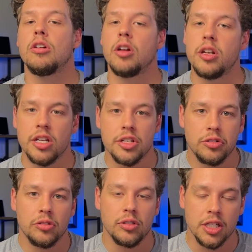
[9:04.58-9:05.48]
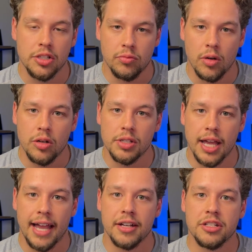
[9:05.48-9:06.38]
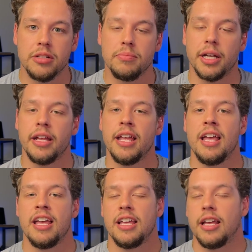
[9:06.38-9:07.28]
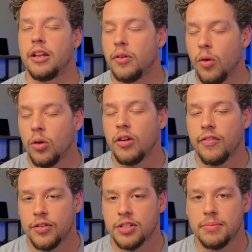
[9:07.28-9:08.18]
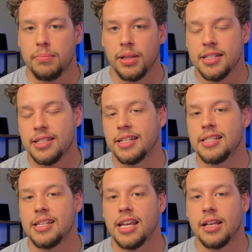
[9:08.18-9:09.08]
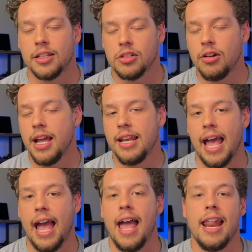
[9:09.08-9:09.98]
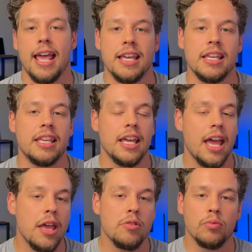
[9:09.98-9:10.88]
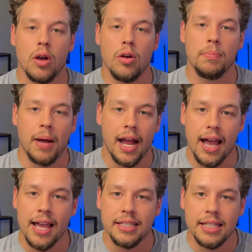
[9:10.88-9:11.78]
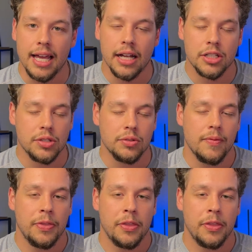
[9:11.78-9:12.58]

your initial list rows action, but in order for simplistic sake, let's go ahead and add a get a row by ID action.